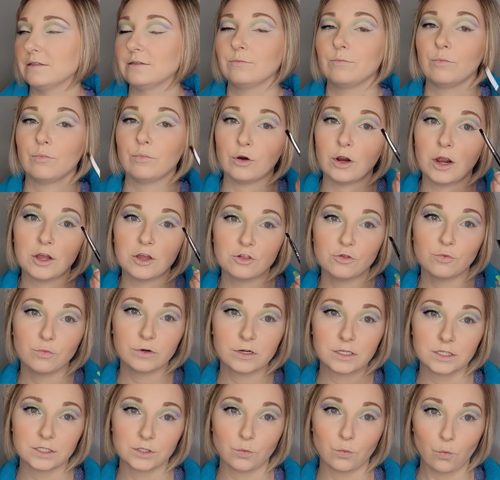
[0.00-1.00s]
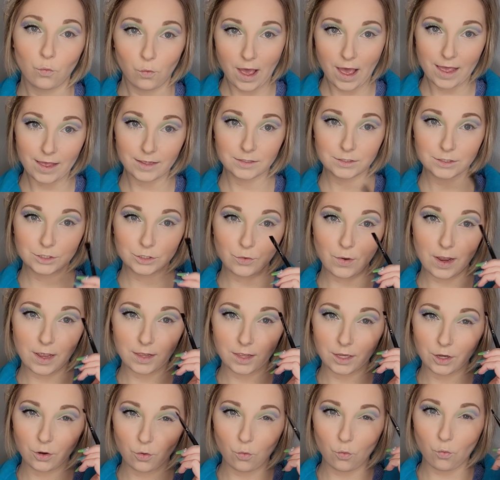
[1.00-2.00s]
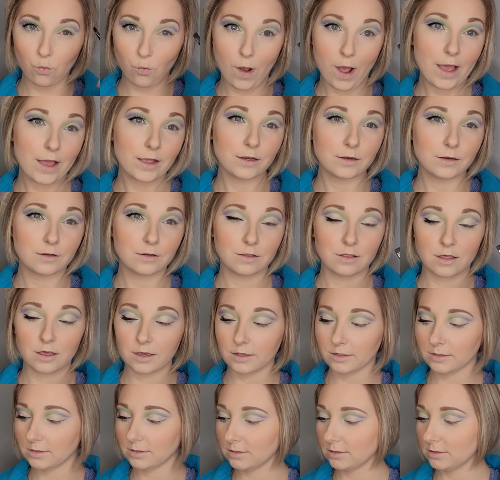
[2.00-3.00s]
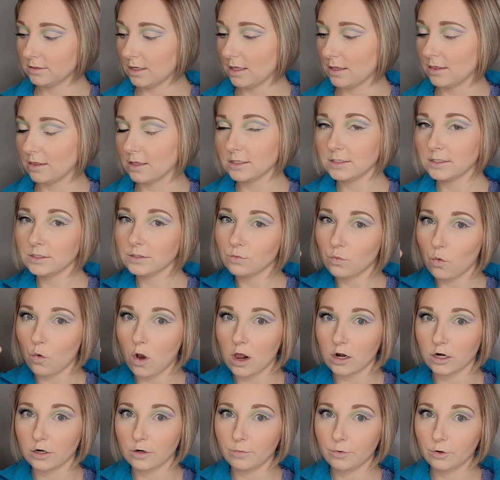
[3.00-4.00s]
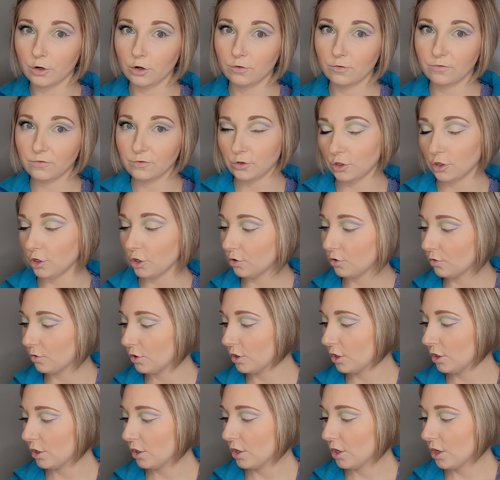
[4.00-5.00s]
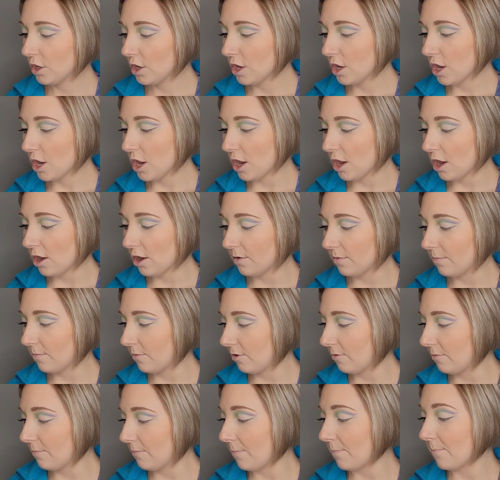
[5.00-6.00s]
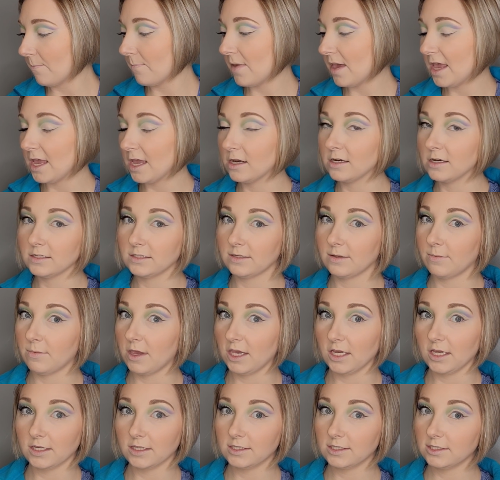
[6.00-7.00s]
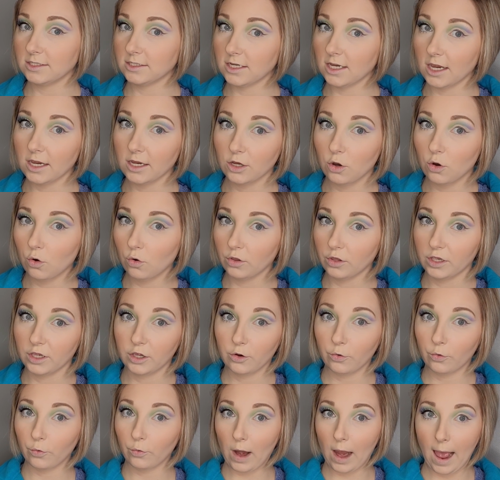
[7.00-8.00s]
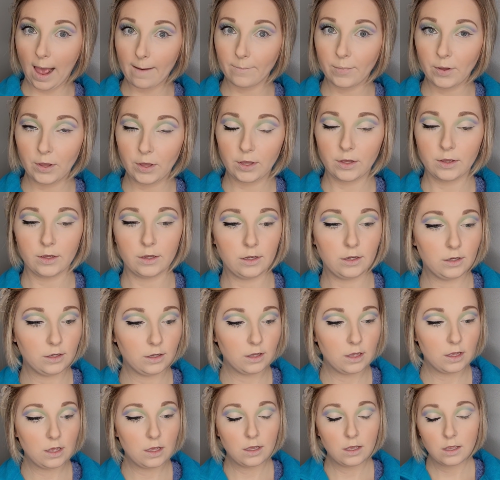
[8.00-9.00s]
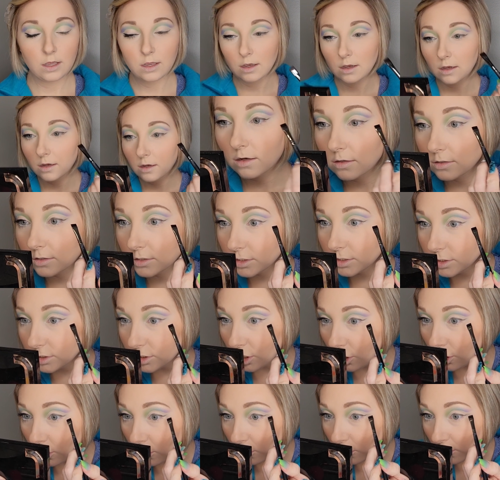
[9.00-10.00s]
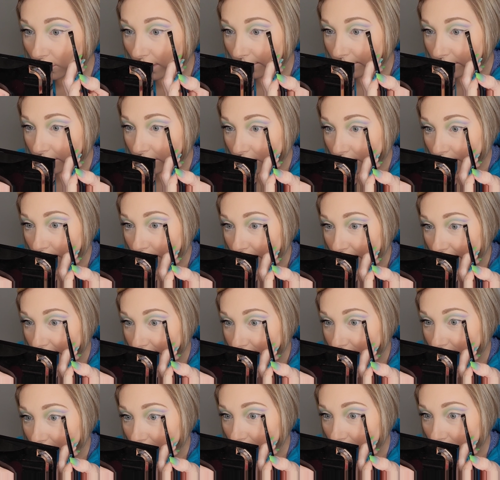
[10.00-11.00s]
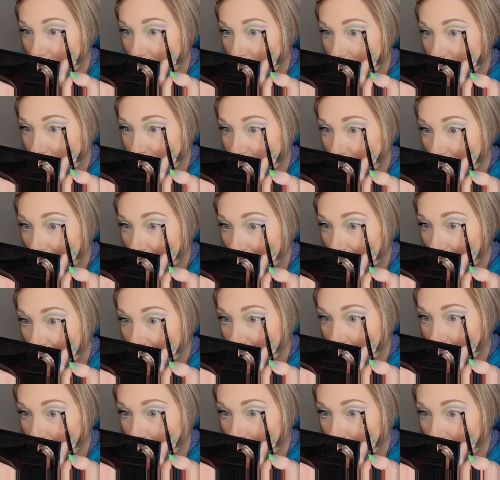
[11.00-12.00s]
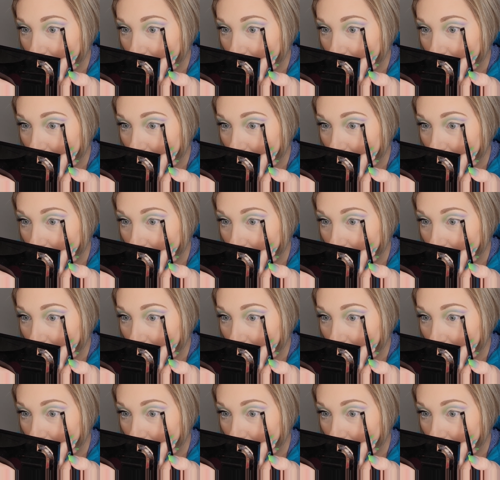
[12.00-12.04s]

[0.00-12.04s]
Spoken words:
brush when it's wet. So I like wet this, and this is waterproof too. But man, does it make it stick, holy crap. So I'm gonna basically just tap